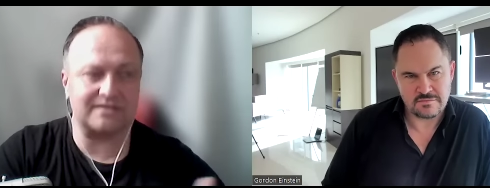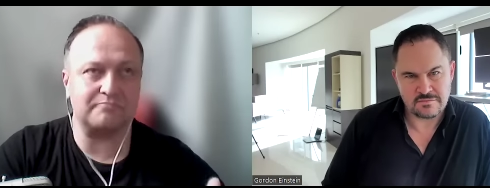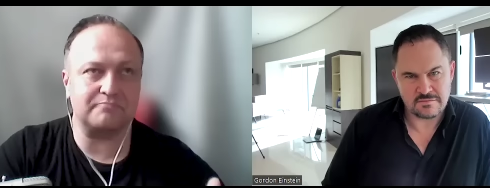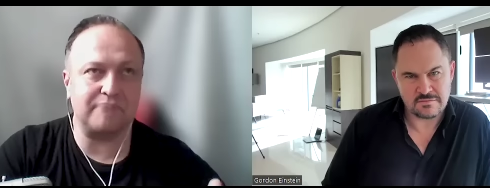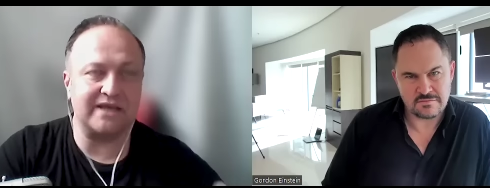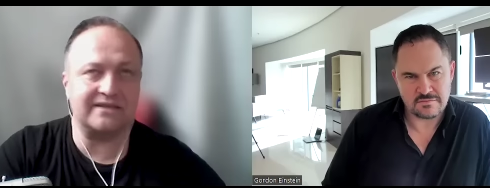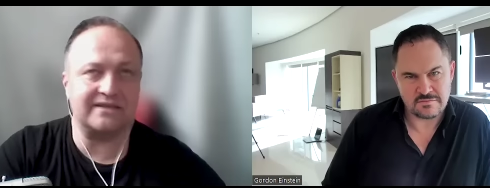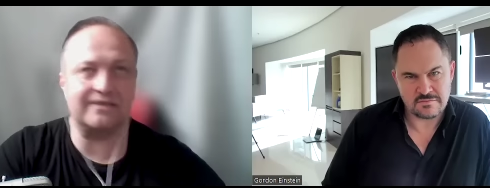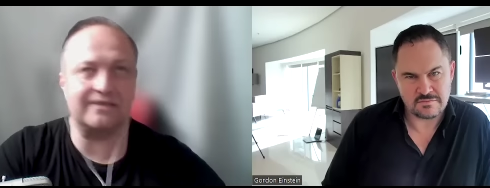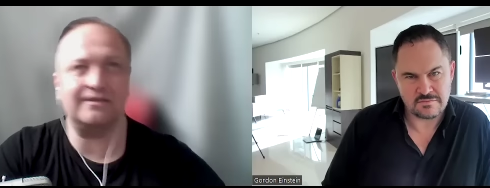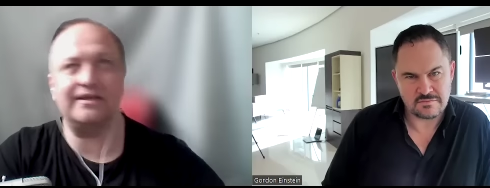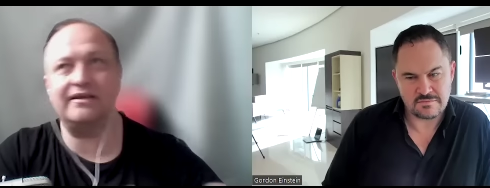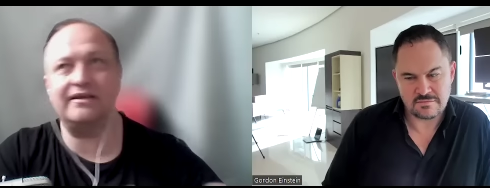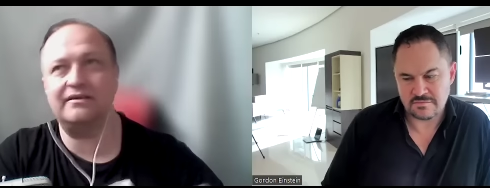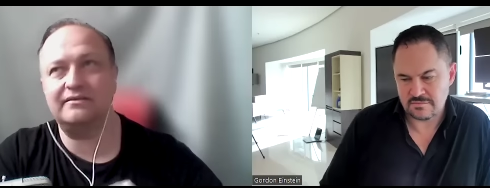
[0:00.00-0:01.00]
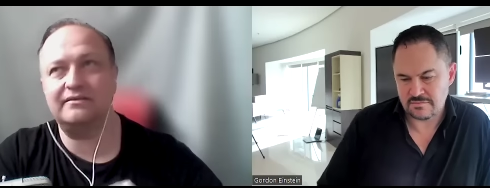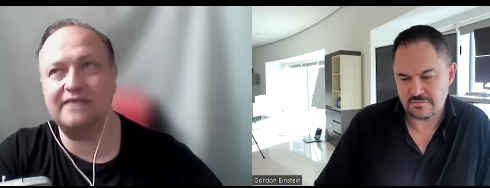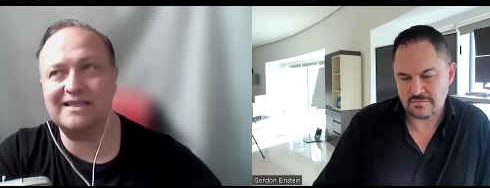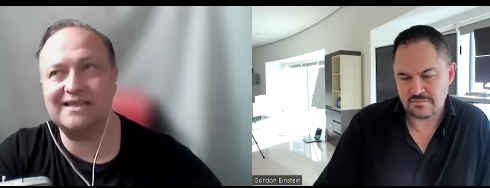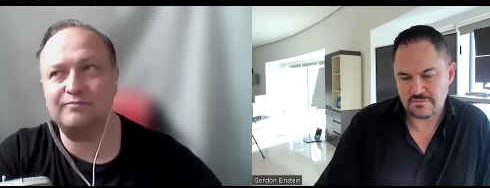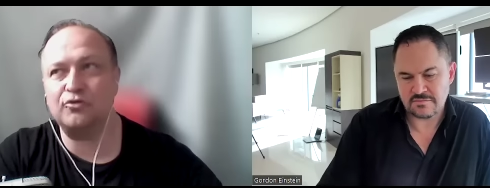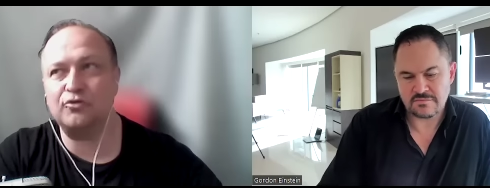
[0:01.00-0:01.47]
Speaker 1: Basically, this
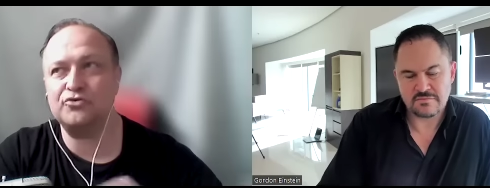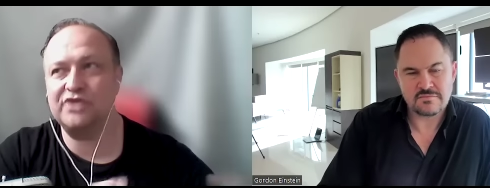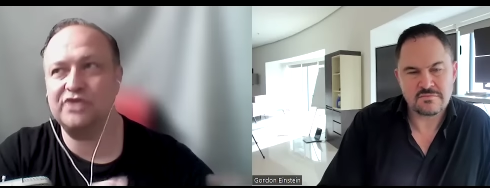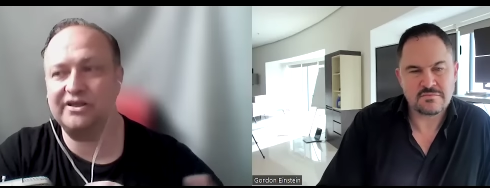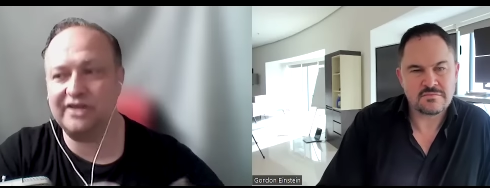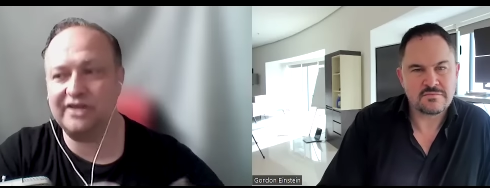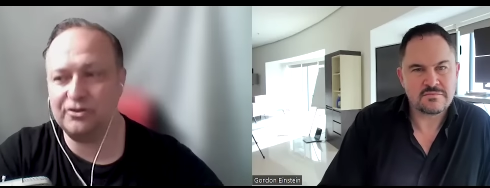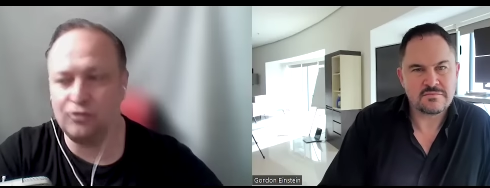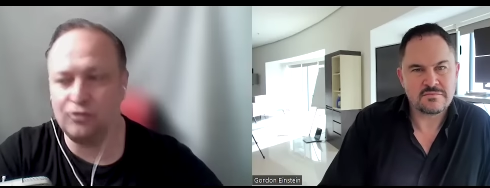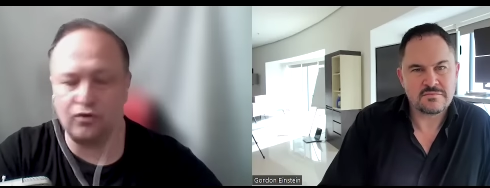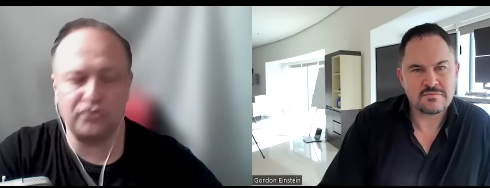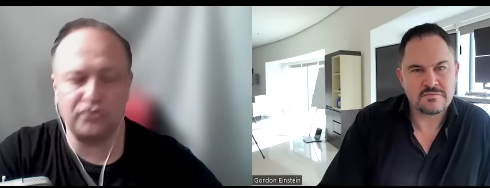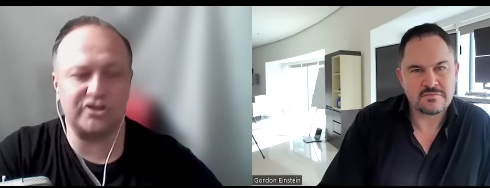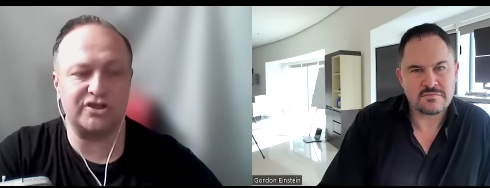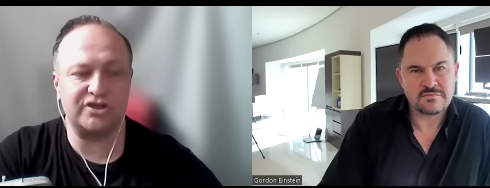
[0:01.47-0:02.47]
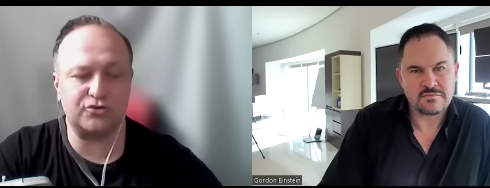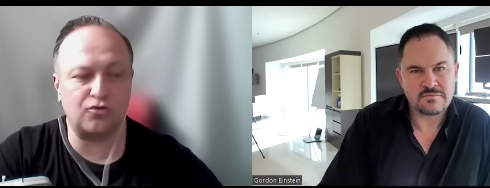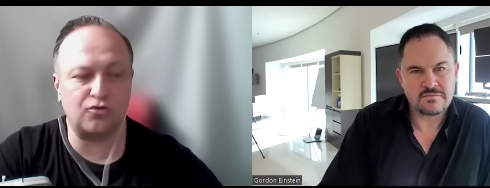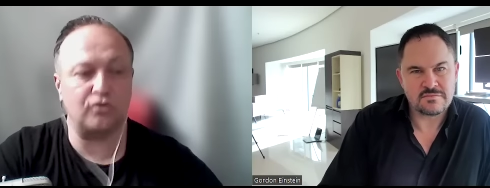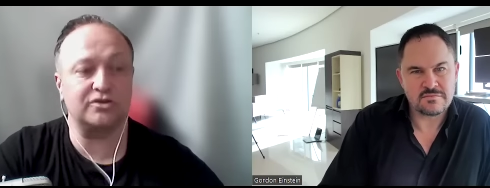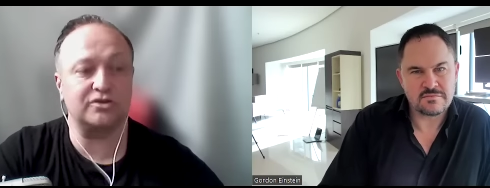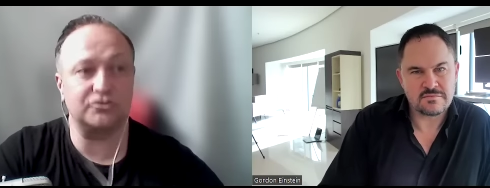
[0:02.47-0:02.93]
blockchain technology is
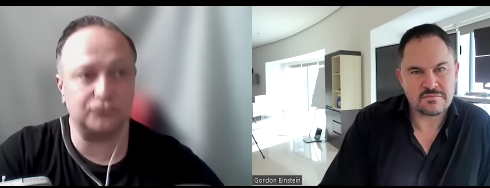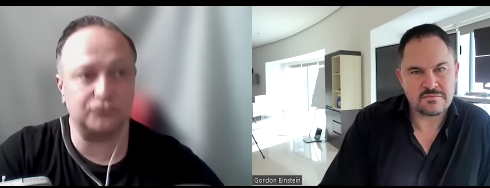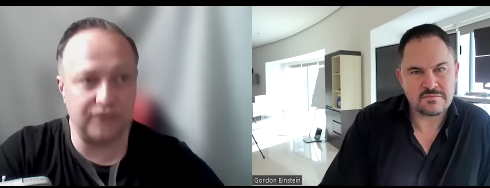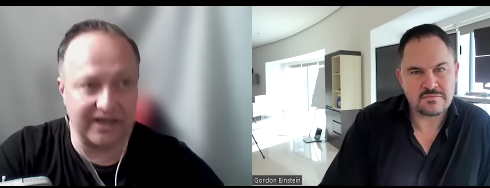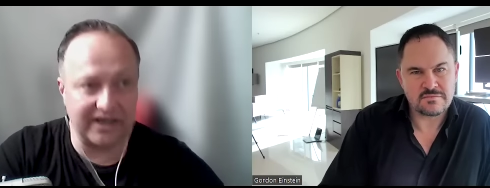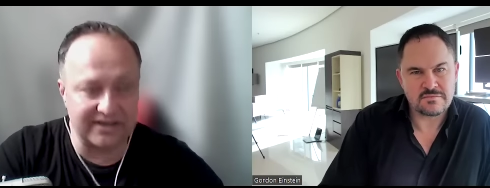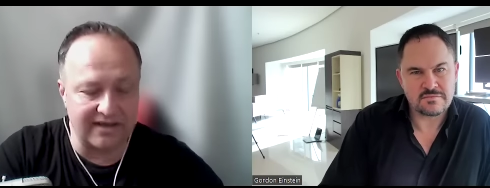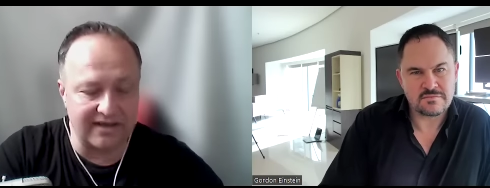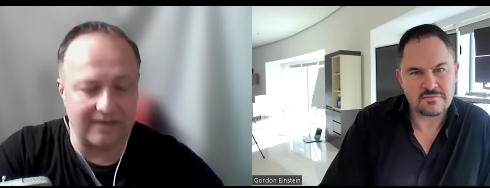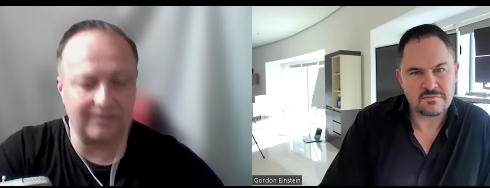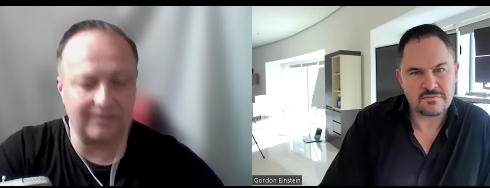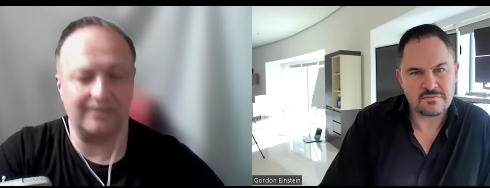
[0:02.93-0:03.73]
called RAIDA,